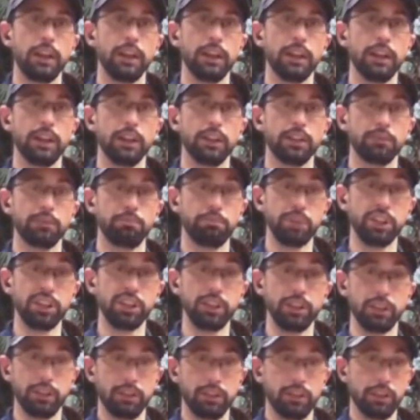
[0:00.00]
And
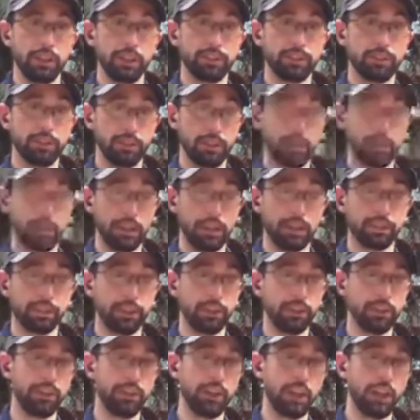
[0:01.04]
being that it's
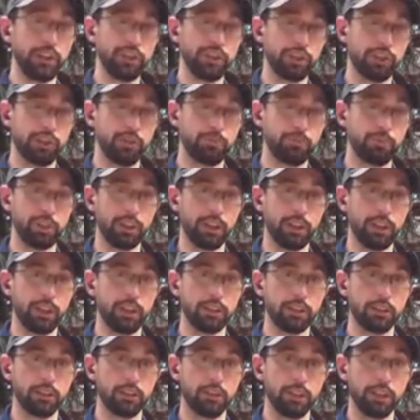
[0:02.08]
an endangered
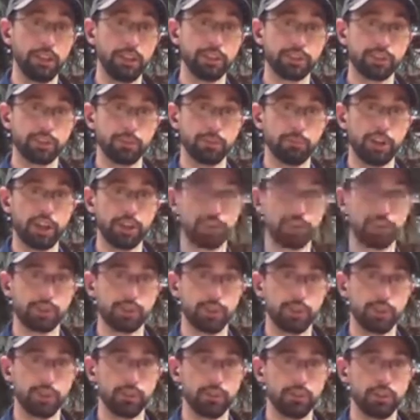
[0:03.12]
plant in
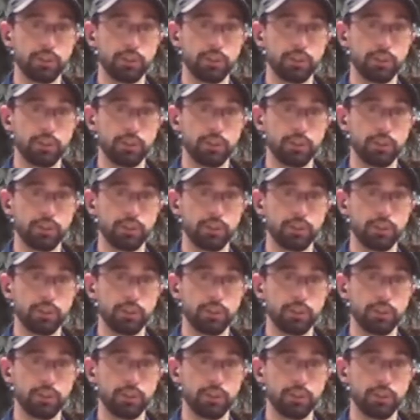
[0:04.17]
Sumatra,